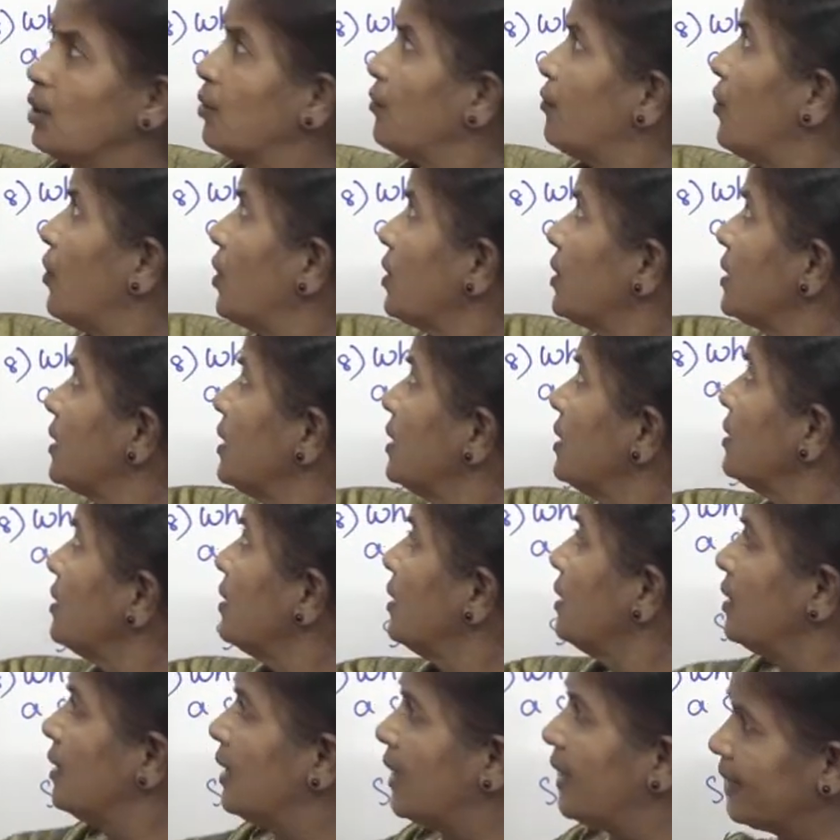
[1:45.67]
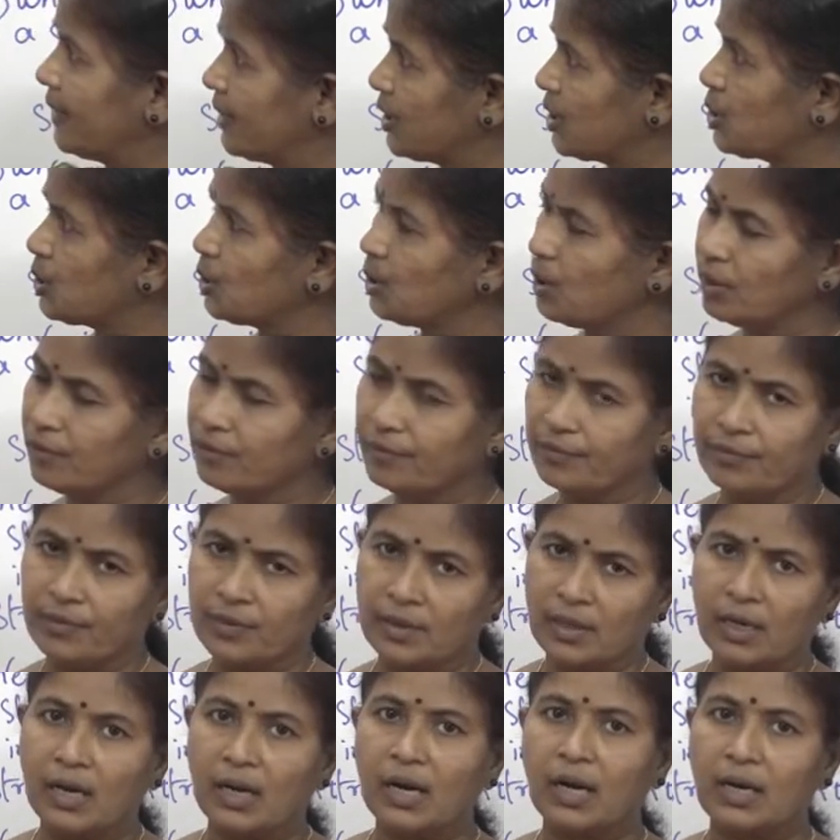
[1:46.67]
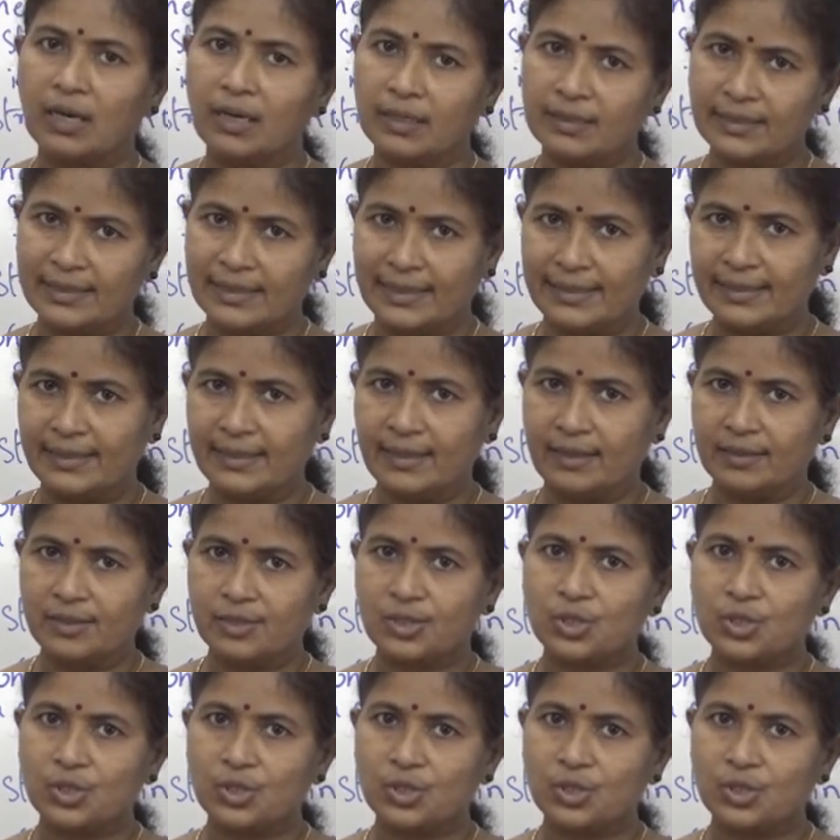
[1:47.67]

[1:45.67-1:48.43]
for the addition of R and L.